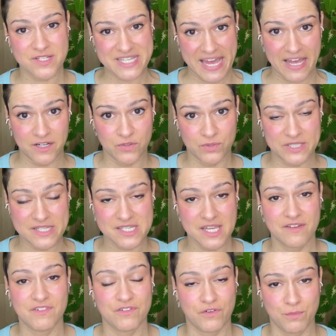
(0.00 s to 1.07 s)
download it,
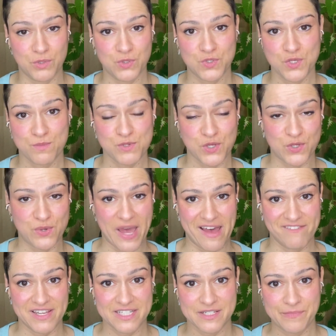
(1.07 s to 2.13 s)
save it from YouTube so you
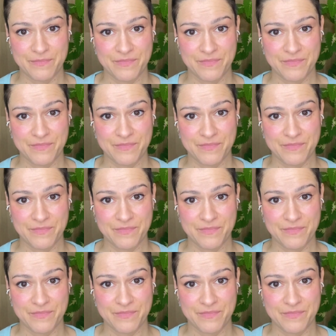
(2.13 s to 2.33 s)
have it.